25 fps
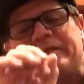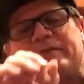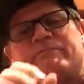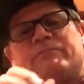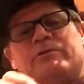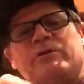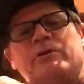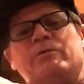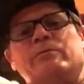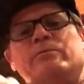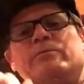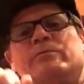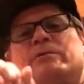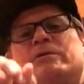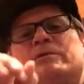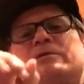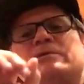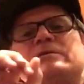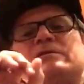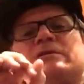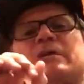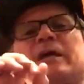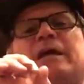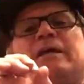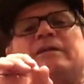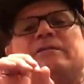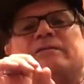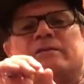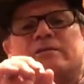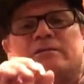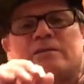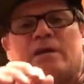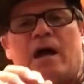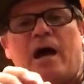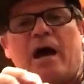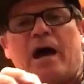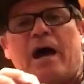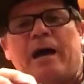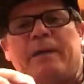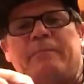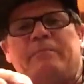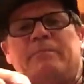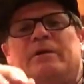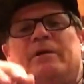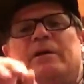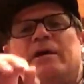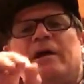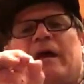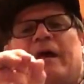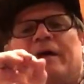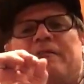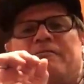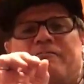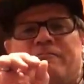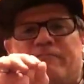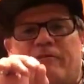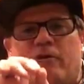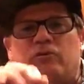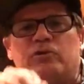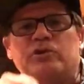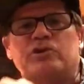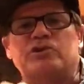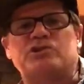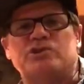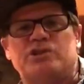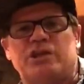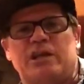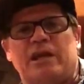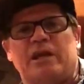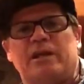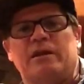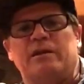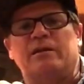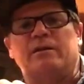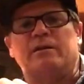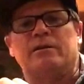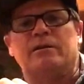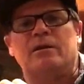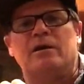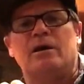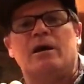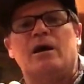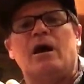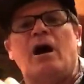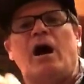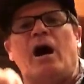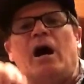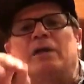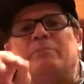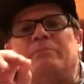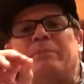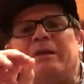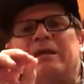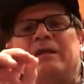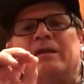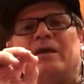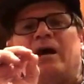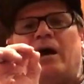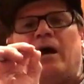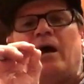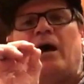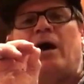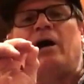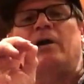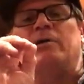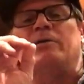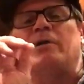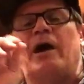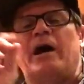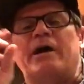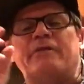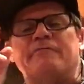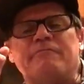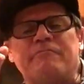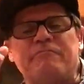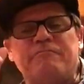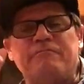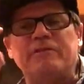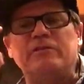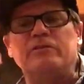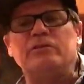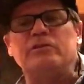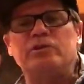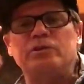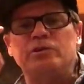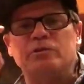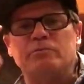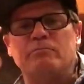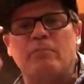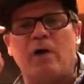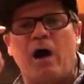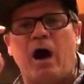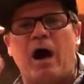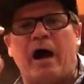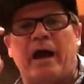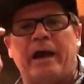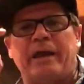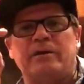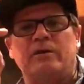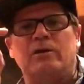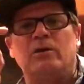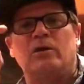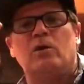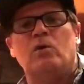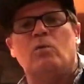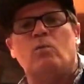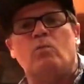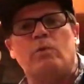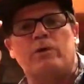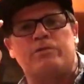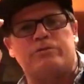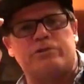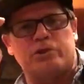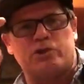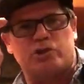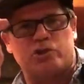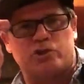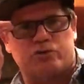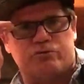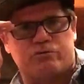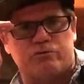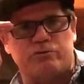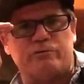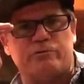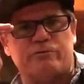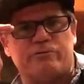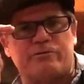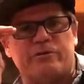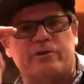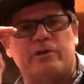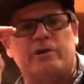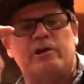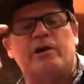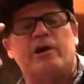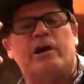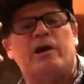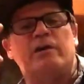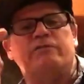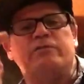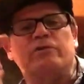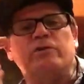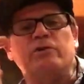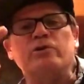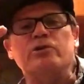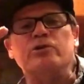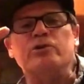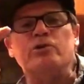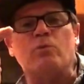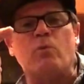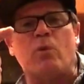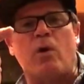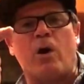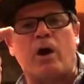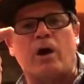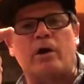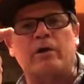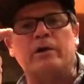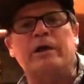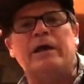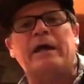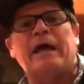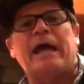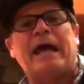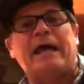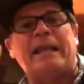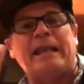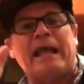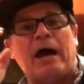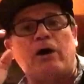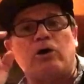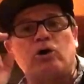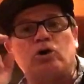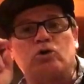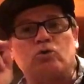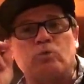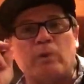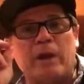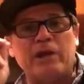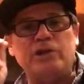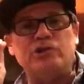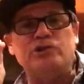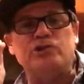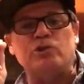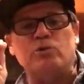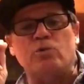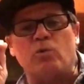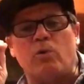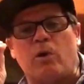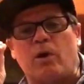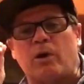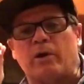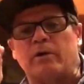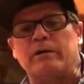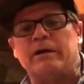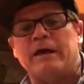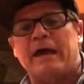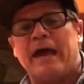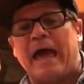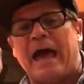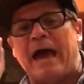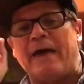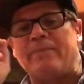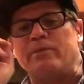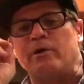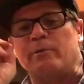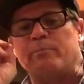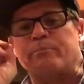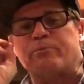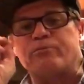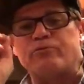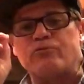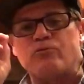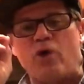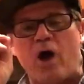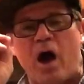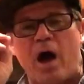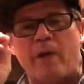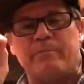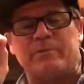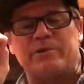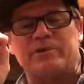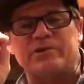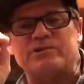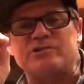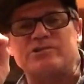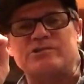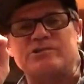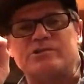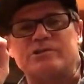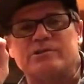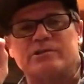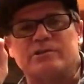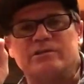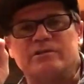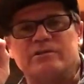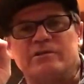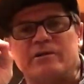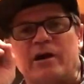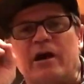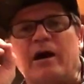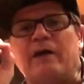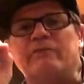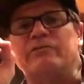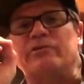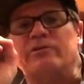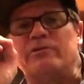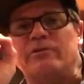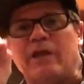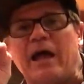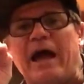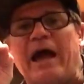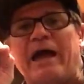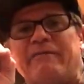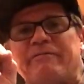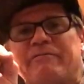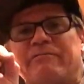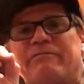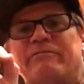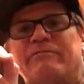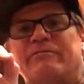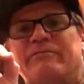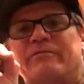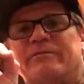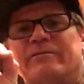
of you, take the time and focus in on filling your mind with the truth of who you are and how great you are and the promise of your life.